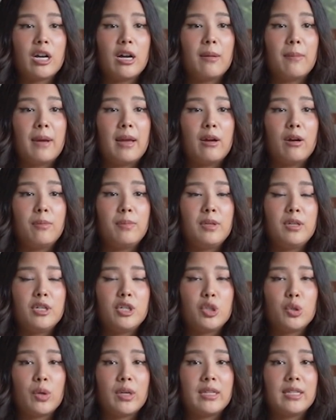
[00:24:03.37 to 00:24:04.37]
I hope you
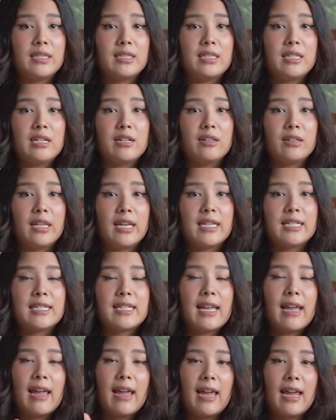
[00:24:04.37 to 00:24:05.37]
enjoy this tier
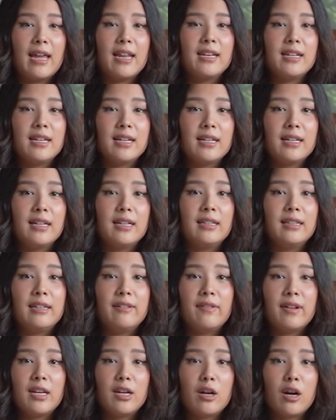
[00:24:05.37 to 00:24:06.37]
list, and
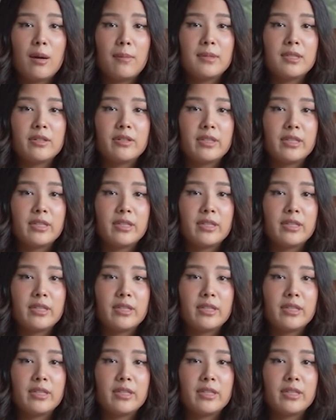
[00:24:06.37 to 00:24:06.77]
leave any comments or